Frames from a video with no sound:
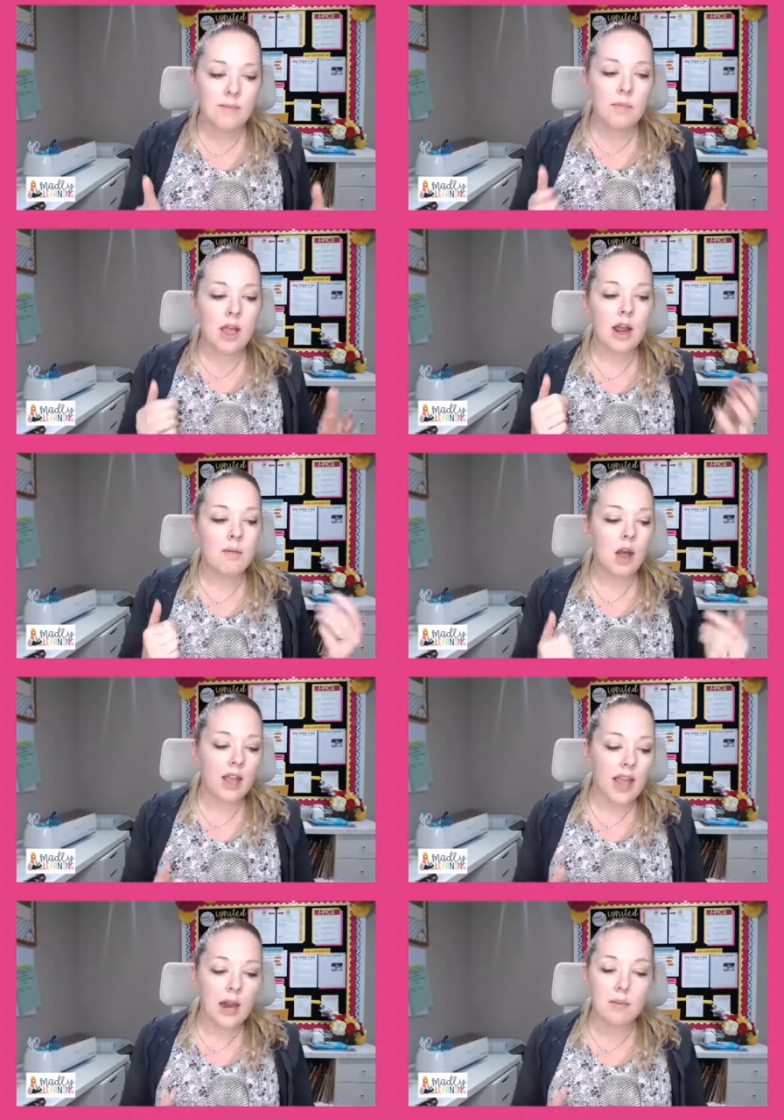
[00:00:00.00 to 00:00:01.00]
And I'm
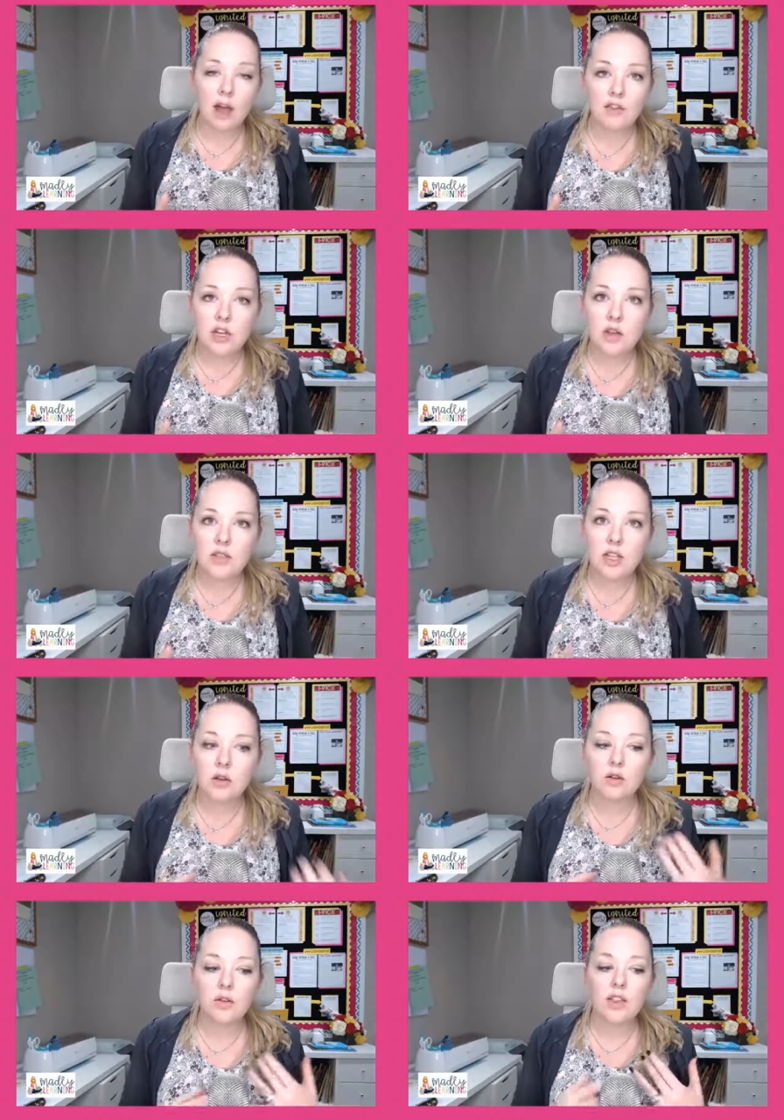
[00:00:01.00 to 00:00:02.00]
again, I'm often using
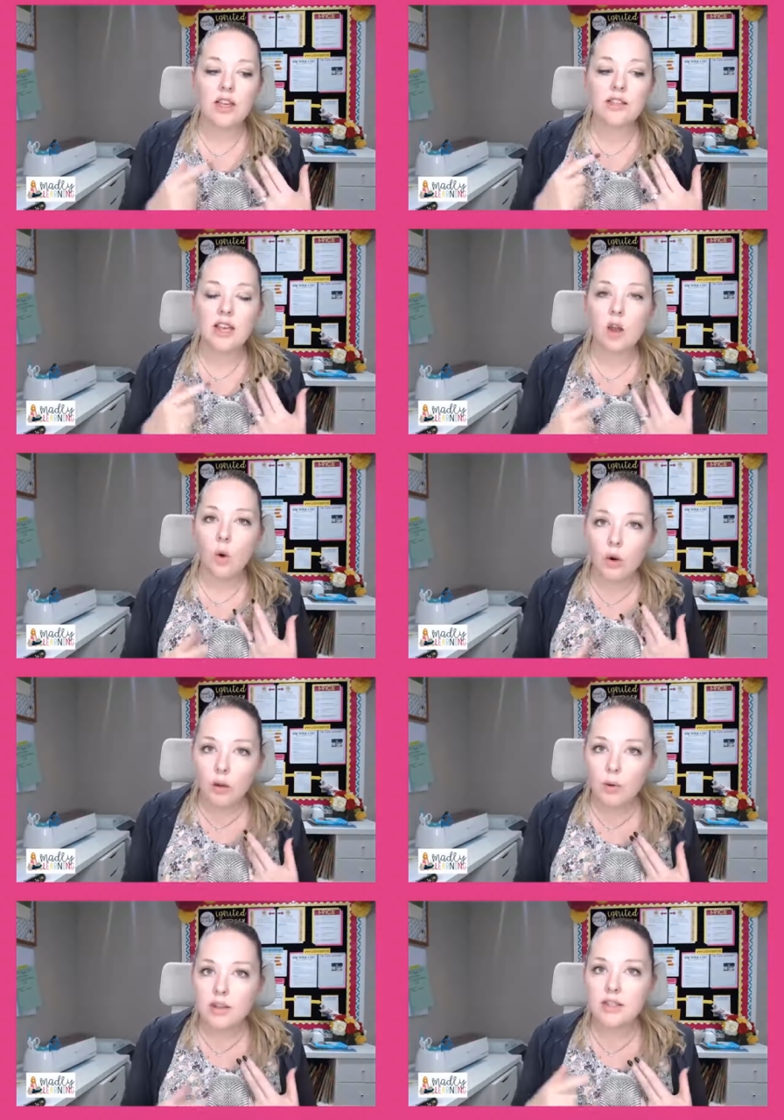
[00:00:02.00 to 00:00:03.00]
those for things like
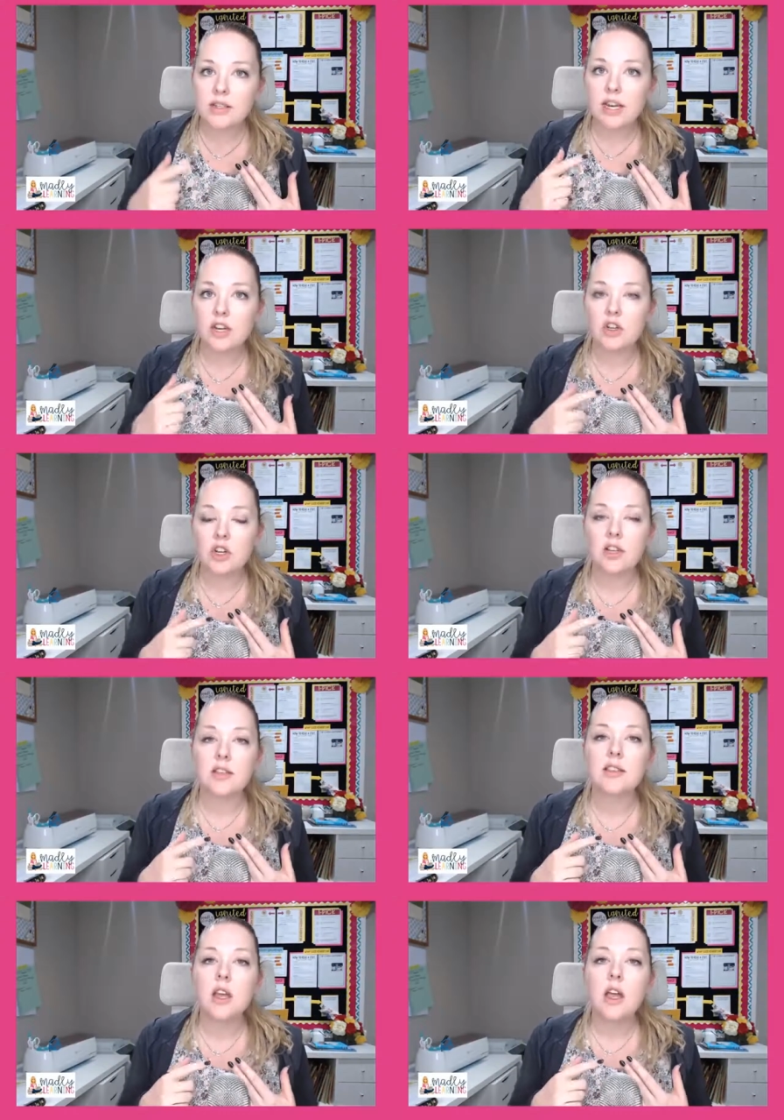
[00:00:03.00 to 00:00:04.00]
oral
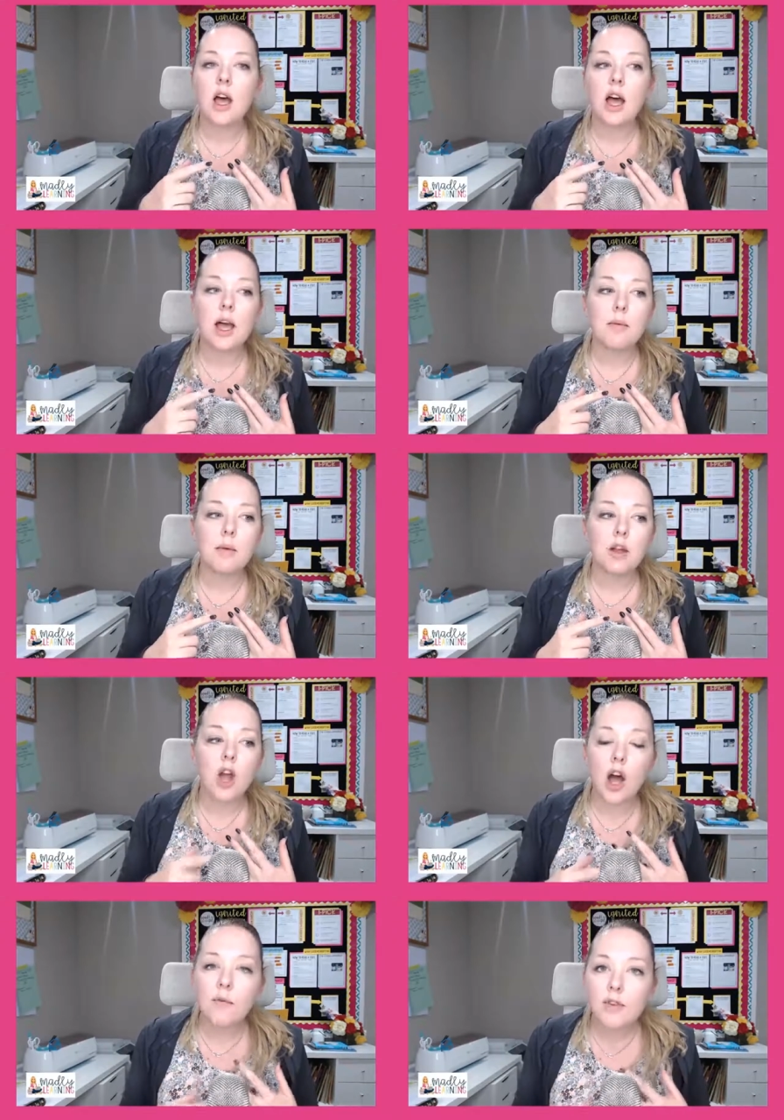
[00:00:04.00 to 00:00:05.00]
presentations, um,
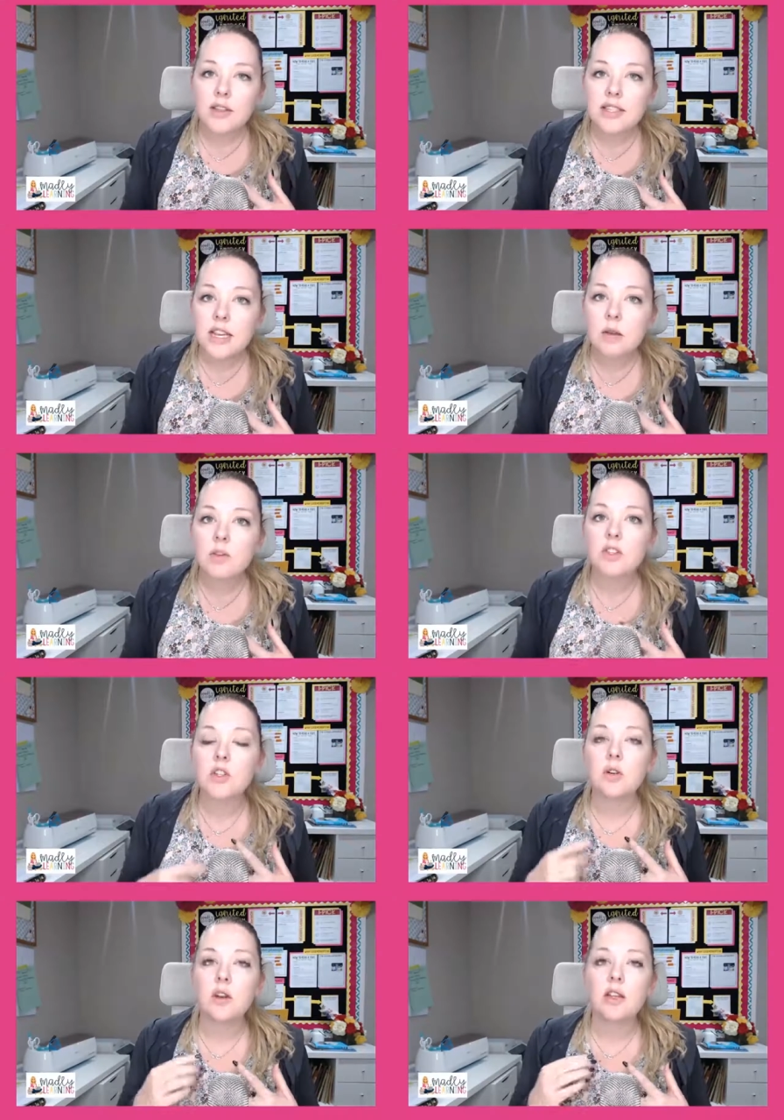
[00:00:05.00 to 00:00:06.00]
conferencing with
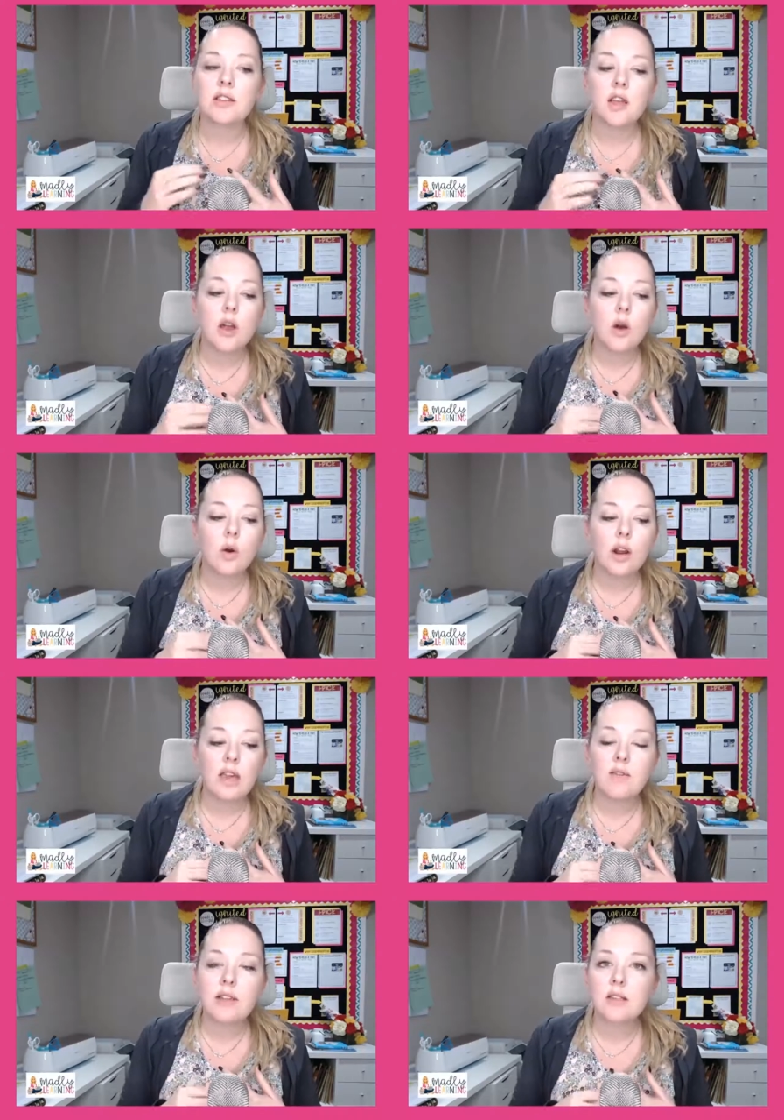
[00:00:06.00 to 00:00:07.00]
students, or
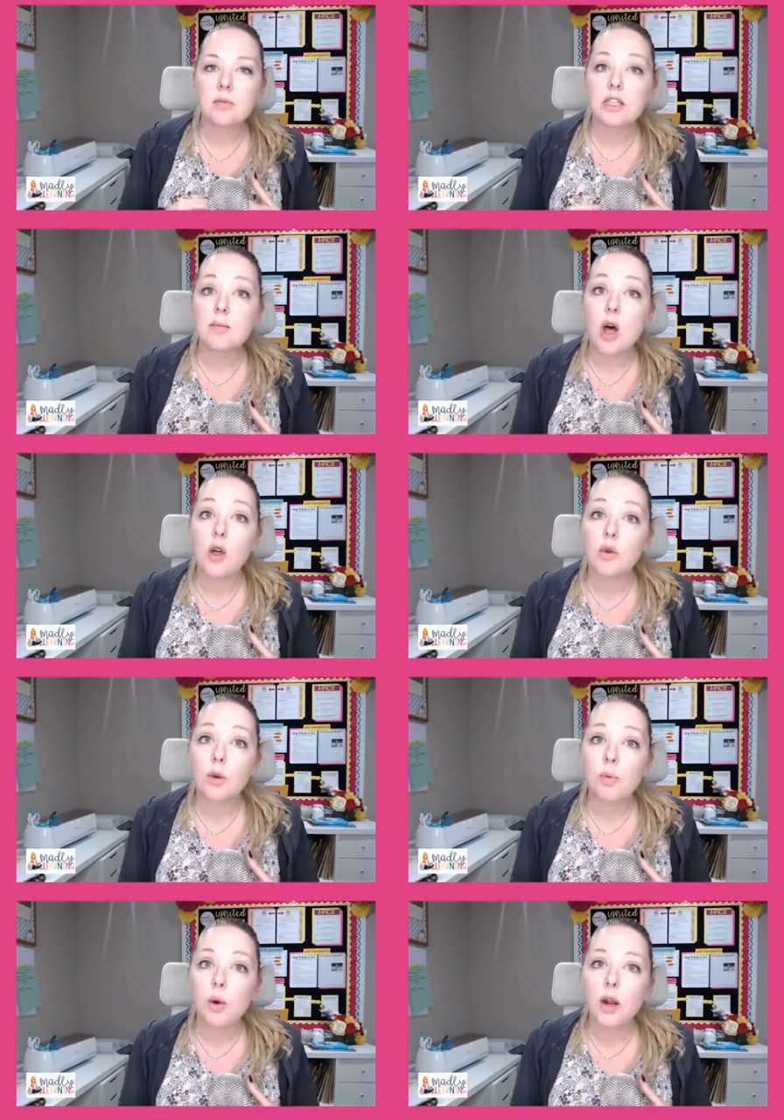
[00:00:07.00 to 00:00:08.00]
even some small
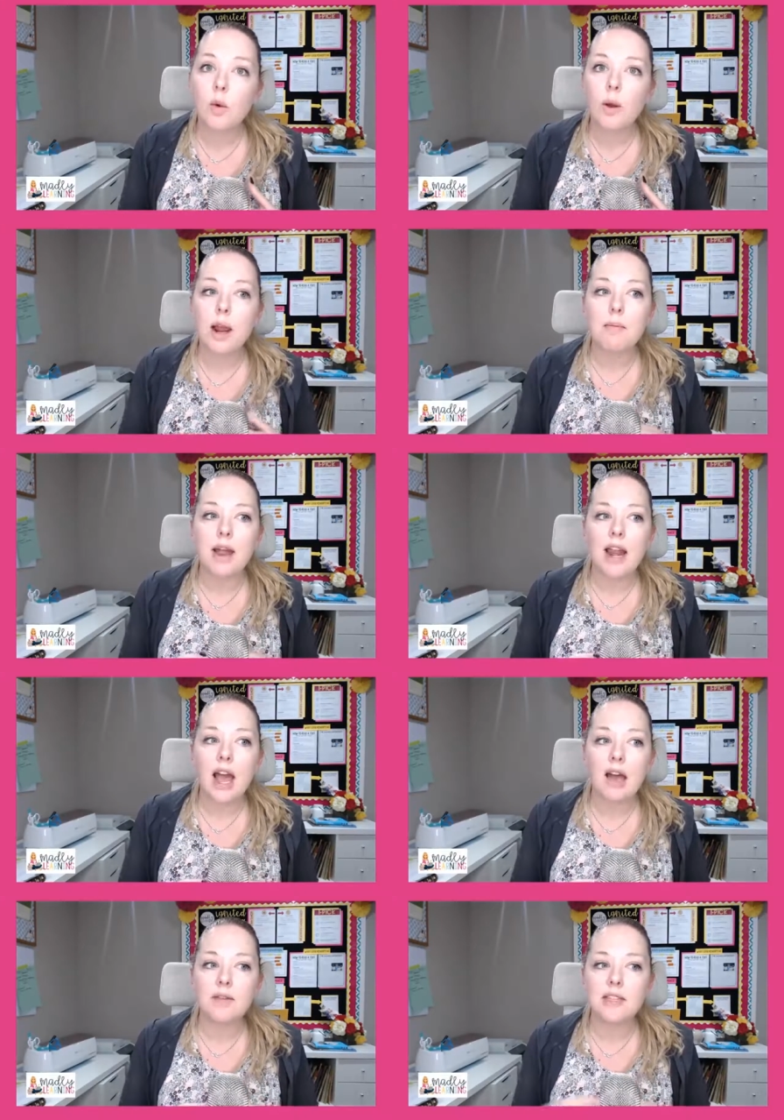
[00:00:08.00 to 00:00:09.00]
group work where I might
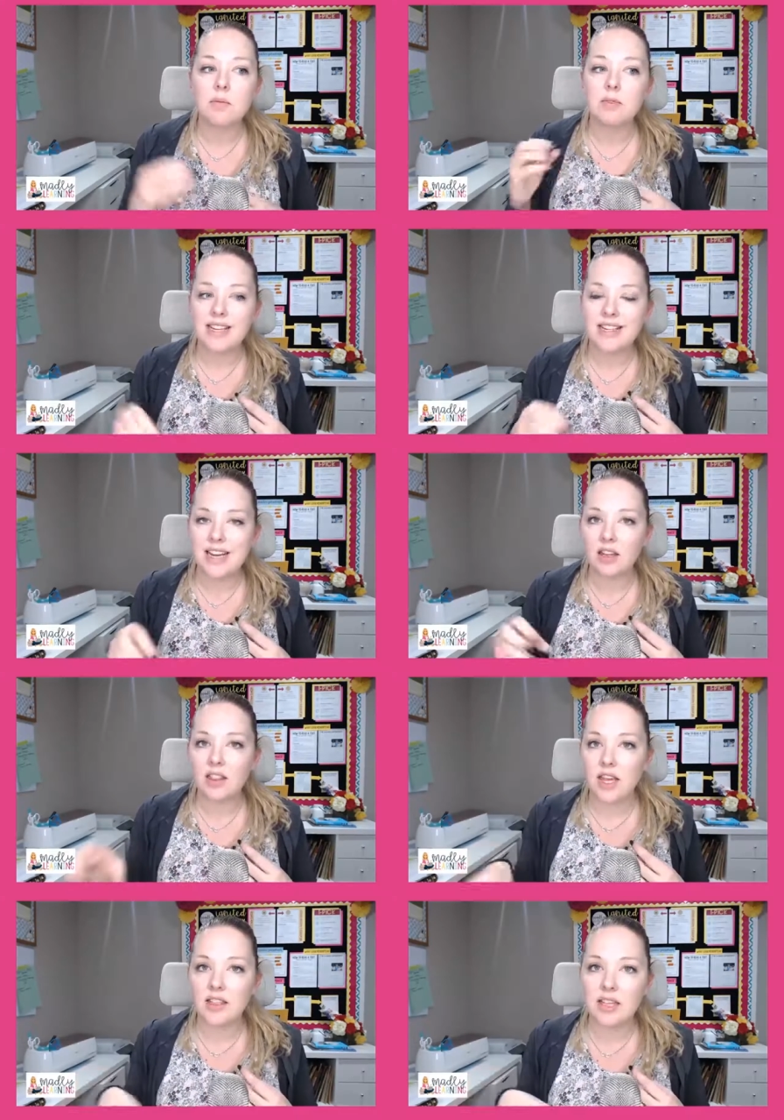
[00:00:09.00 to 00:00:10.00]
have some
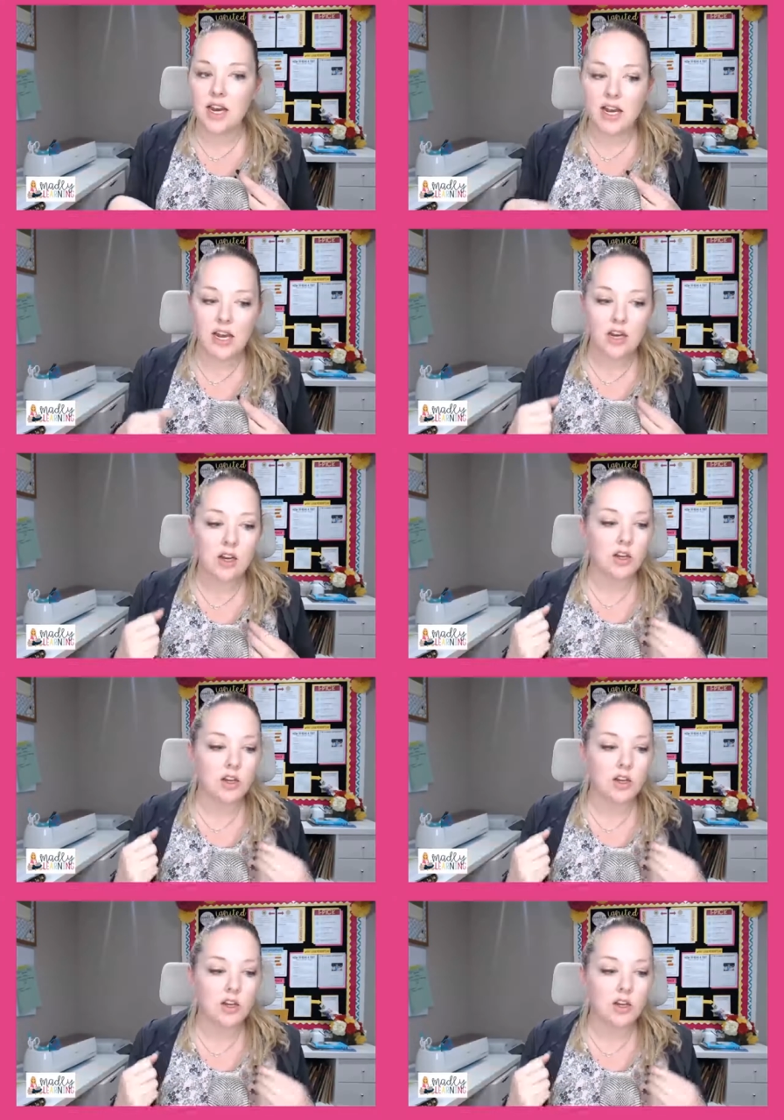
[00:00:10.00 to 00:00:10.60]
detailed things that I need